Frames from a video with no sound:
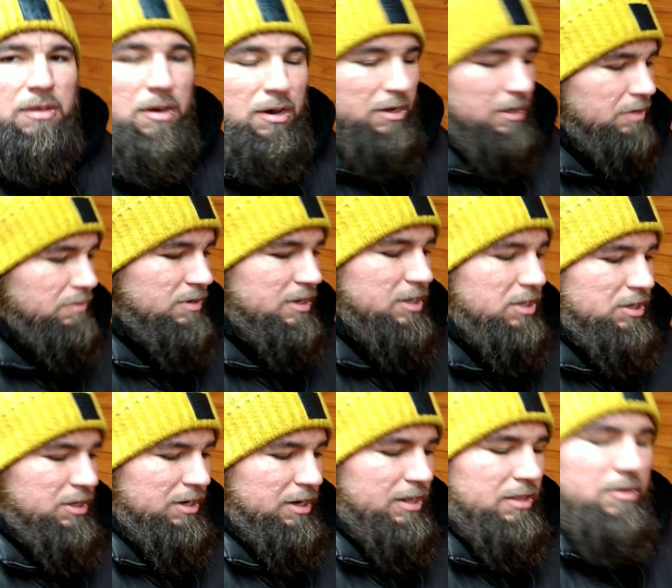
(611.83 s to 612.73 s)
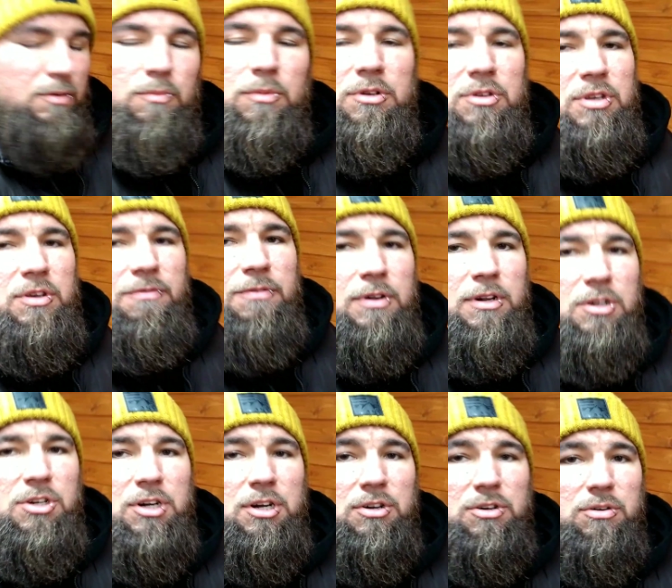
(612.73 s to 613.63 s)
I can disconnect them once they're fully
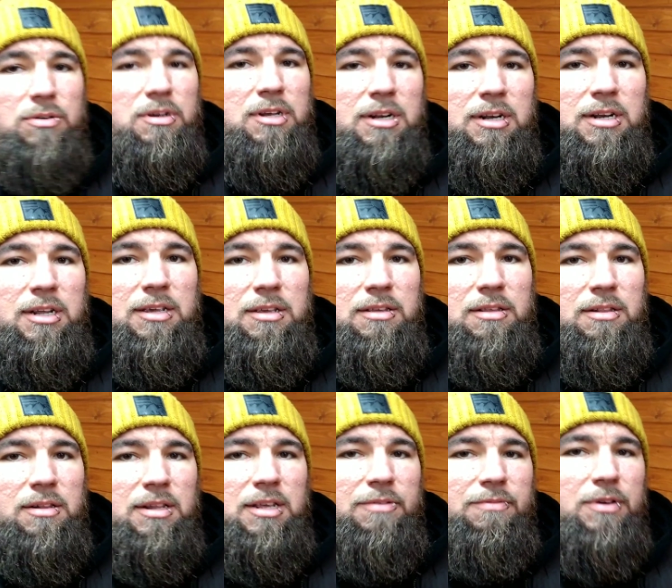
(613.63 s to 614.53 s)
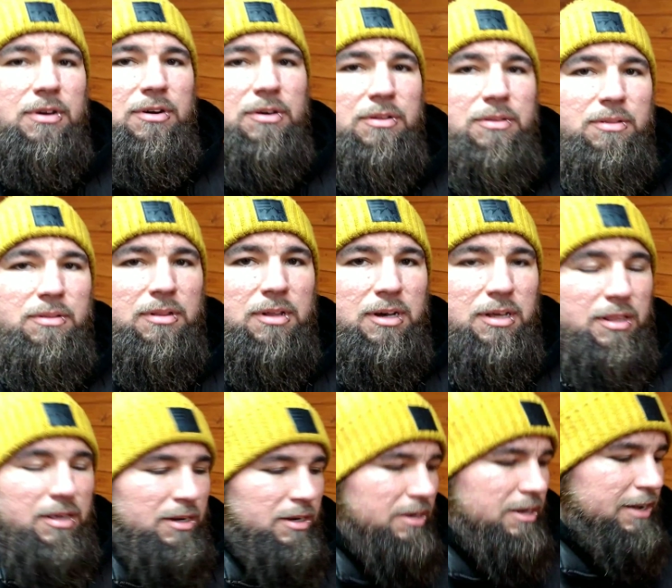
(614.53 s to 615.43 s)
charged, or I can leave, leave it on. Like
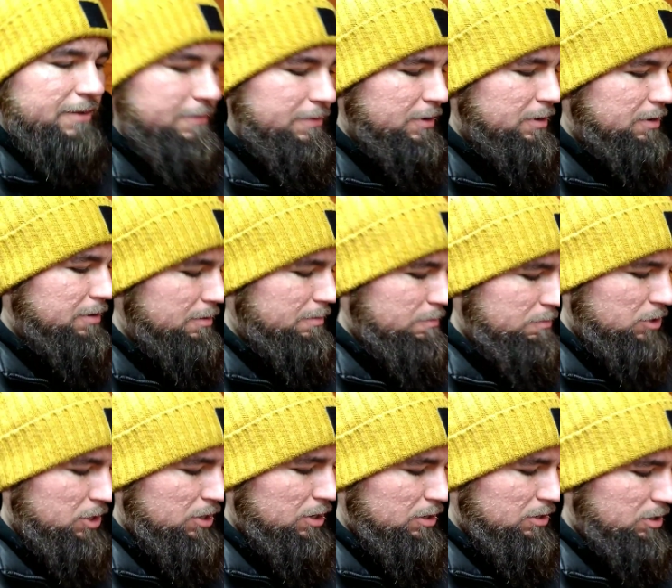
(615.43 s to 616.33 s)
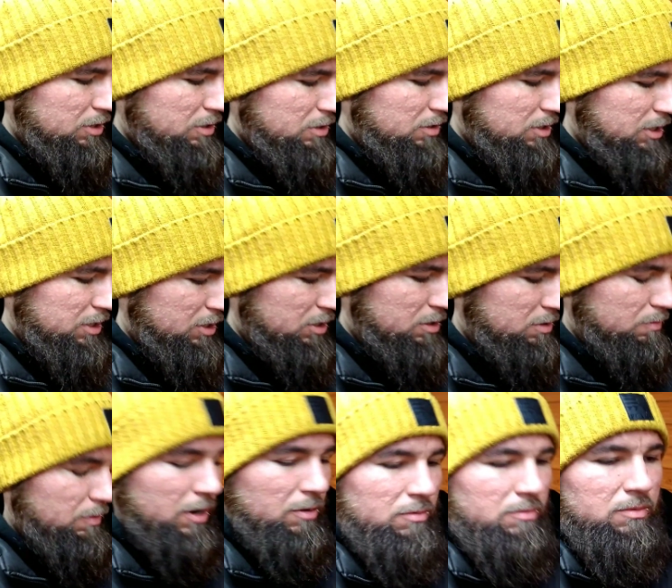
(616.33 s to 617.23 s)
the indefinite charging system.
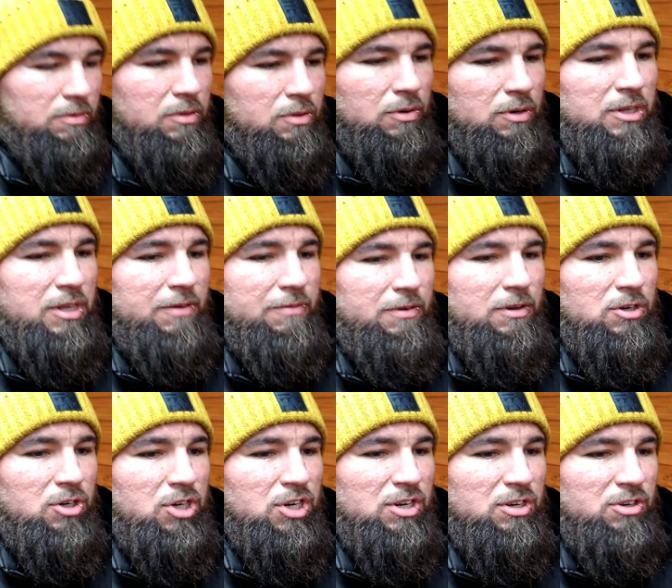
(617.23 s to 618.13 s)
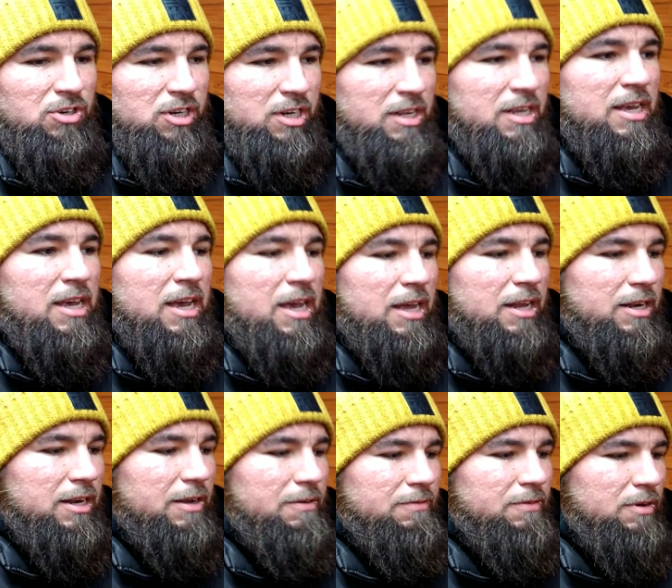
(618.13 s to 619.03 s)
Well, not indefinite charging.
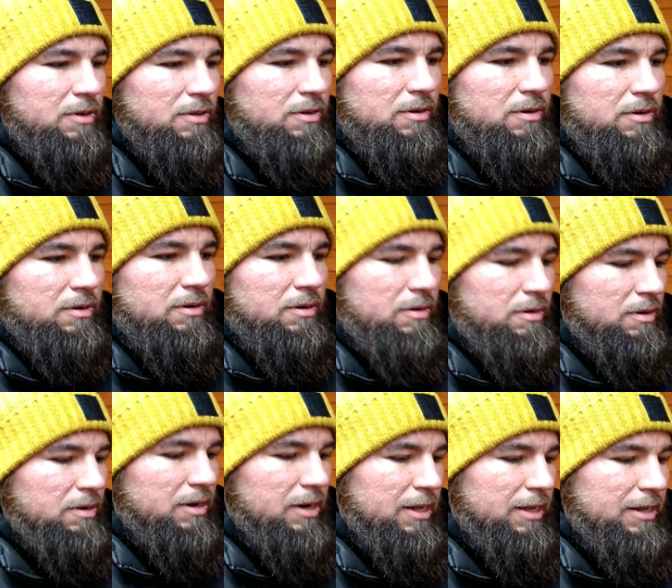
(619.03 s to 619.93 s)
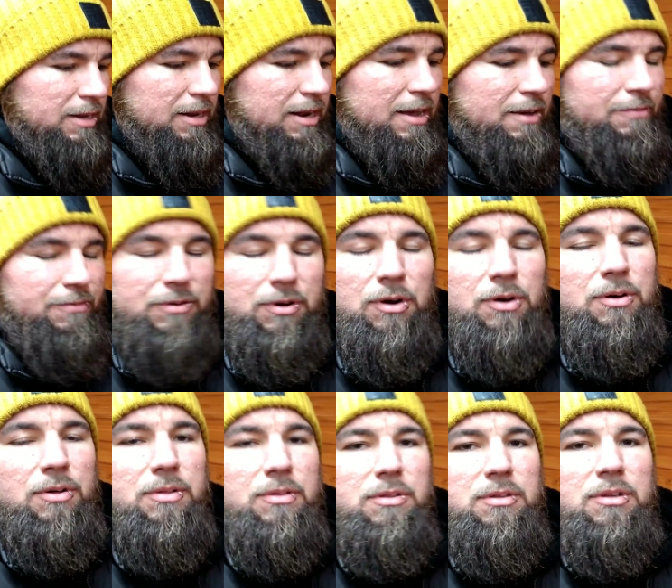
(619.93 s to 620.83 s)
Indefinitely left
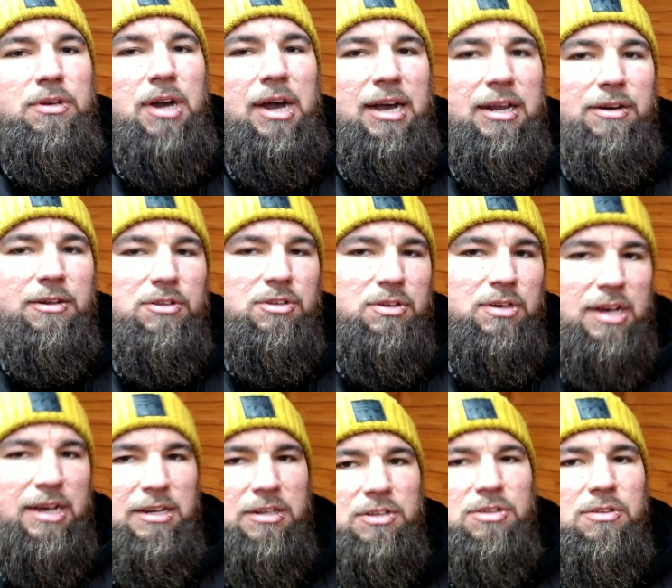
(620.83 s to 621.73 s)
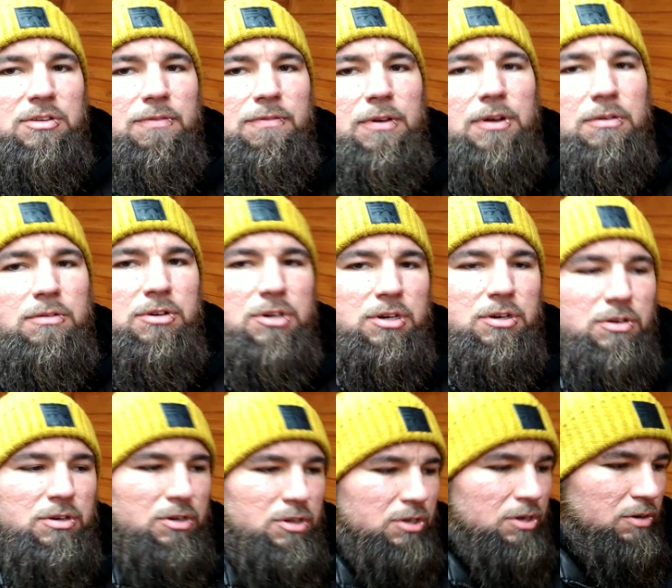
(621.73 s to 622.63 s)
on, and it acts as a float
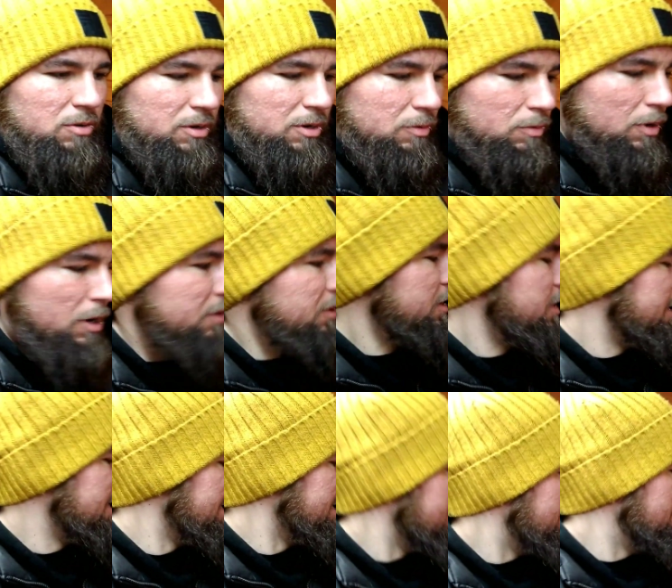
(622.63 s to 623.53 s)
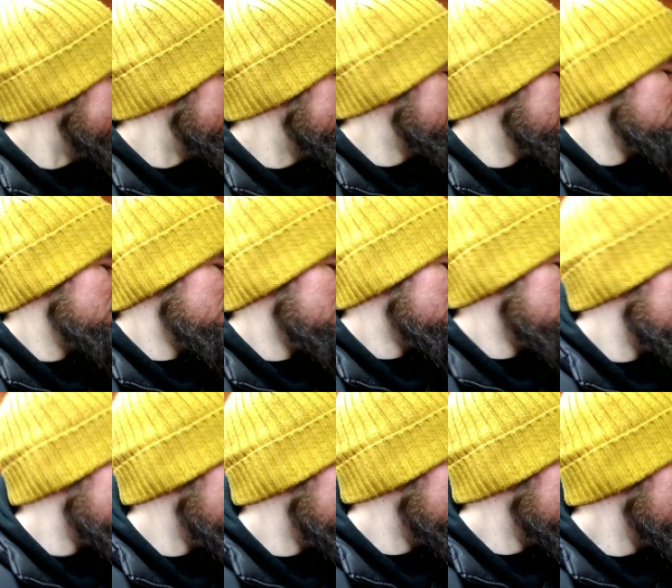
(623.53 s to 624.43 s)
charger, so it will only kick in this
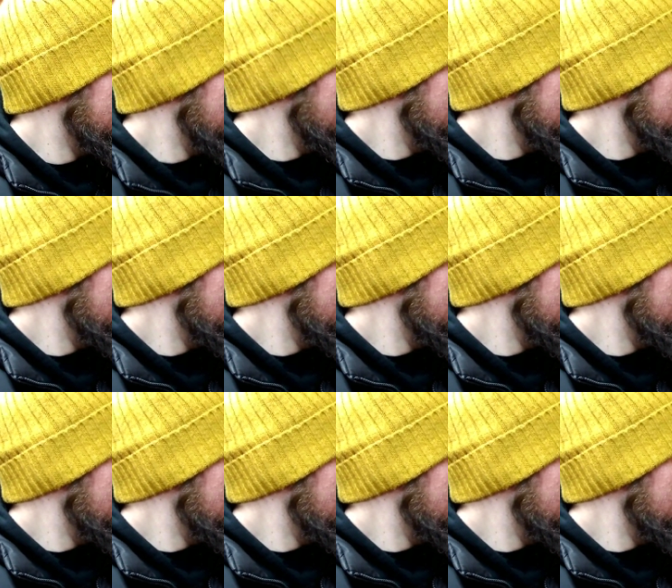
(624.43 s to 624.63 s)
charger